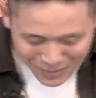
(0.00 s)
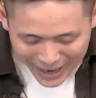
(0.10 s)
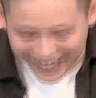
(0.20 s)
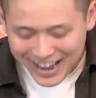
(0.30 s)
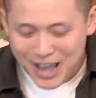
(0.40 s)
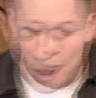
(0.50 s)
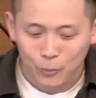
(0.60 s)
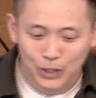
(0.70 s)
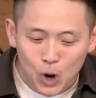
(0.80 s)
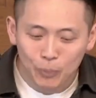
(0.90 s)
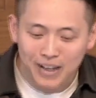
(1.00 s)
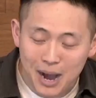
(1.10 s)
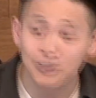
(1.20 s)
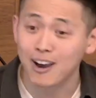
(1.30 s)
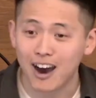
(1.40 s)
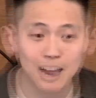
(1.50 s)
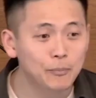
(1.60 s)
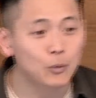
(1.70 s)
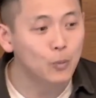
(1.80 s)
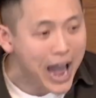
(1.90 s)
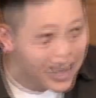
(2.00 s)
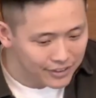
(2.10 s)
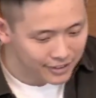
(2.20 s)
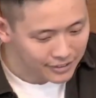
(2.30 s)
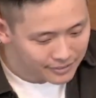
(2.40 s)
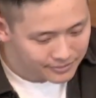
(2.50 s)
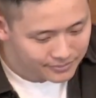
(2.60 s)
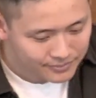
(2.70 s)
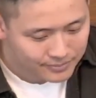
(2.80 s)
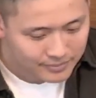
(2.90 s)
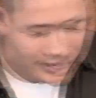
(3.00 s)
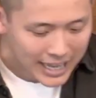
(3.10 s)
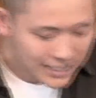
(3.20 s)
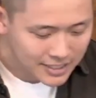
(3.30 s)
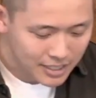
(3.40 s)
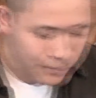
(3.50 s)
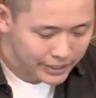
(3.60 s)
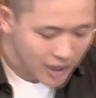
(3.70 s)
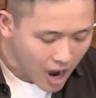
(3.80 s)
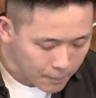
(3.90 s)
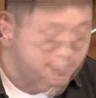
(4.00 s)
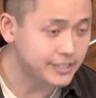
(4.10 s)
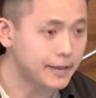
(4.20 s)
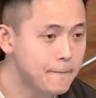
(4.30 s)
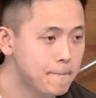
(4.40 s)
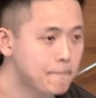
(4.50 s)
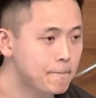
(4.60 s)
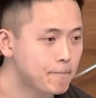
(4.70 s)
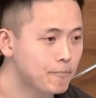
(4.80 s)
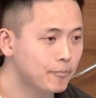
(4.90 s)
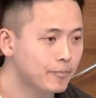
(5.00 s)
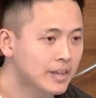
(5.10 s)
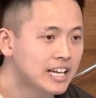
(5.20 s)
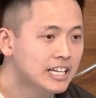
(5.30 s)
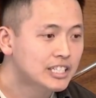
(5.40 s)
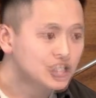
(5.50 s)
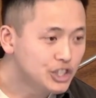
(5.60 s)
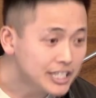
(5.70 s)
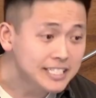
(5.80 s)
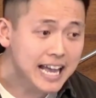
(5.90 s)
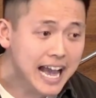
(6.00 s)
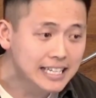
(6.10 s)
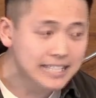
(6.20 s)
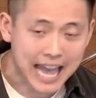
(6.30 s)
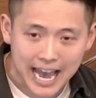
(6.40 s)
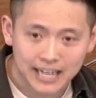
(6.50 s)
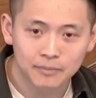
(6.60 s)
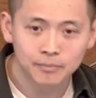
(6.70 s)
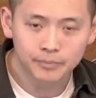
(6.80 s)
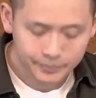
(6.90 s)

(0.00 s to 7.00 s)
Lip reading: way, we don't become God, but rather, it's the complete opposite. Just as Adam